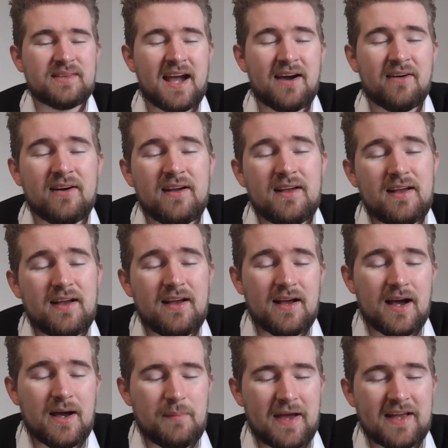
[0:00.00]
Now,
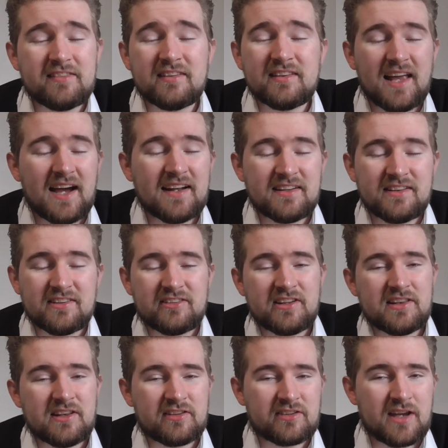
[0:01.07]
amazingly, I didn't
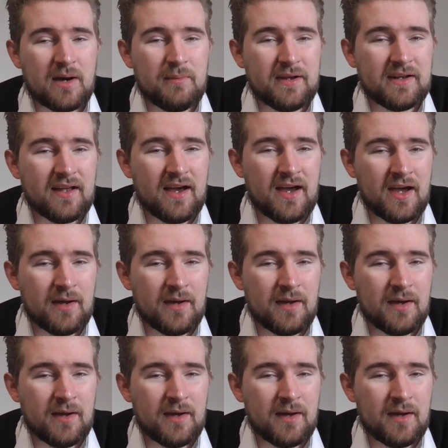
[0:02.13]
see this coming.